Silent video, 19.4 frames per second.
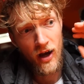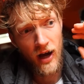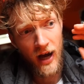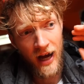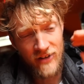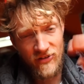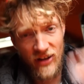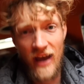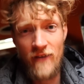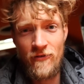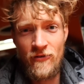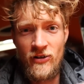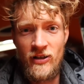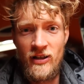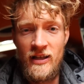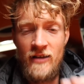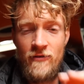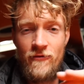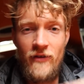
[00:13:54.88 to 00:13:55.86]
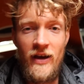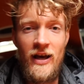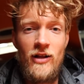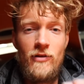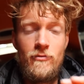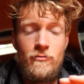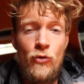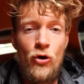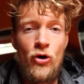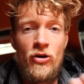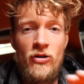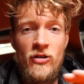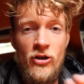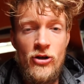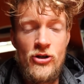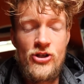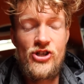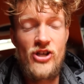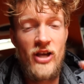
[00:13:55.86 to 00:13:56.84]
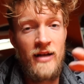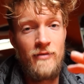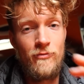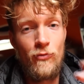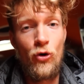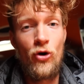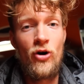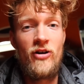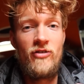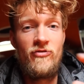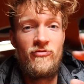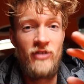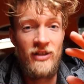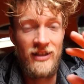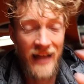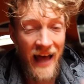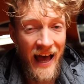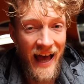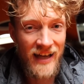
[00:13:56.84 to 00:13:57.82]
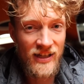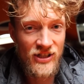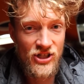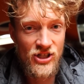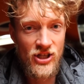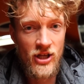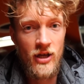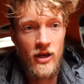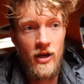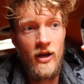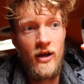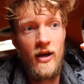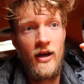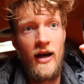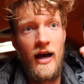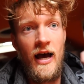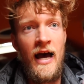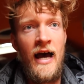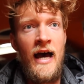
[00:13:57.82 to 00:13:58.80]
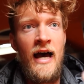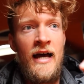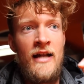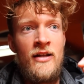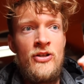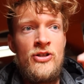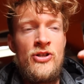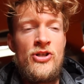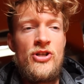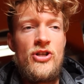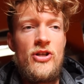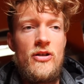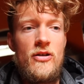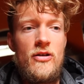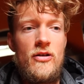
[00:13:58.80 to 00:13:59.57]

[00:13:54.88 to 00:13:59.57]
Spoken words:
I definitely felt more loose and more relaxed, and